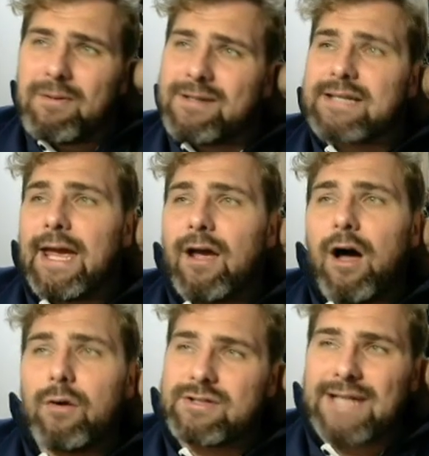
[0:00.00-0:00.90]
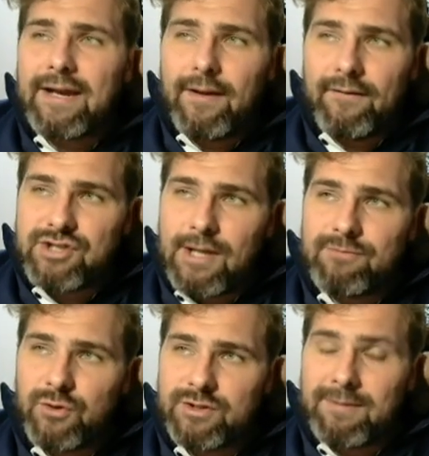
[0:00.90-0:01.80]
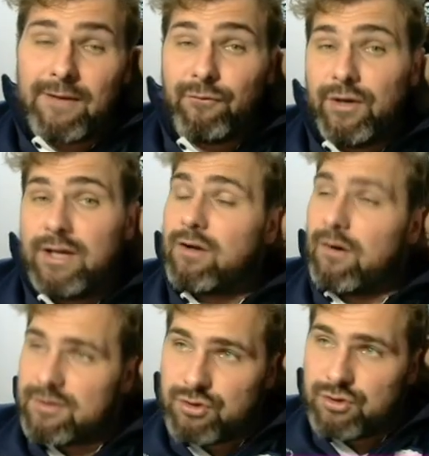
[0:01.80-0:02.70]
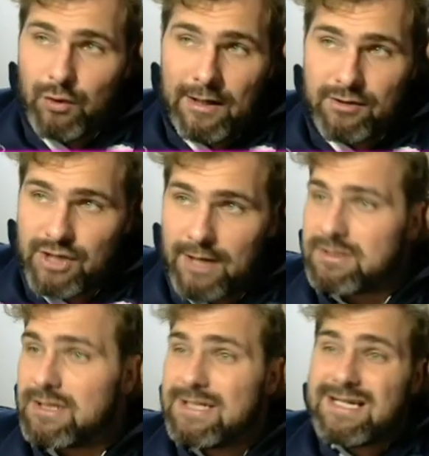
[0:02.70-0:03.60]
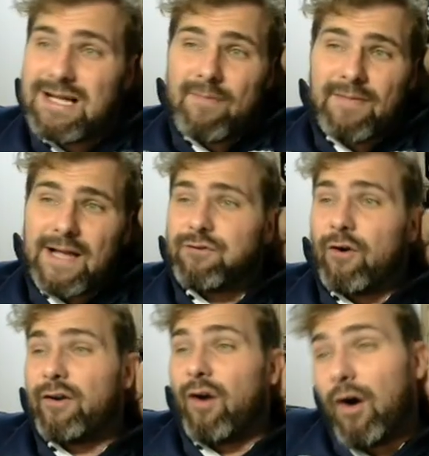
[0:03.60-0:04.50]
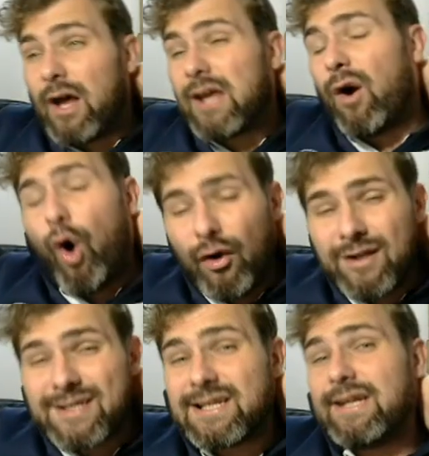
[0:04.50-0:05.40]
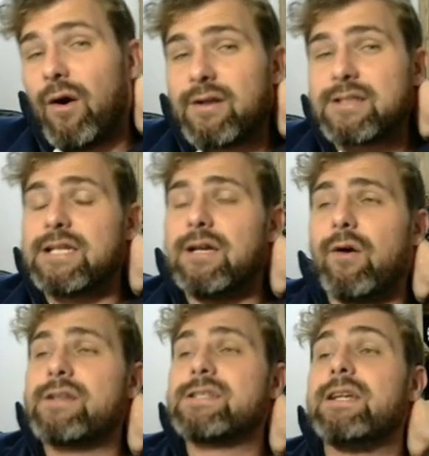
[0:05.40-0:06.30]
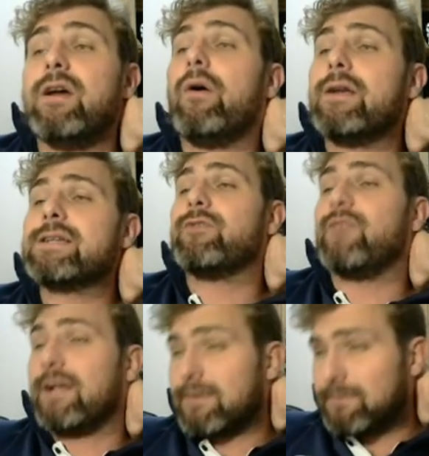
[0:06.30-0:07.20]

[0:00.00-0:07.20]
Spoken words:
are saying, oh, just add another gem to it. So make it 3 cost 2 yellow gems. That's fine. I honestly think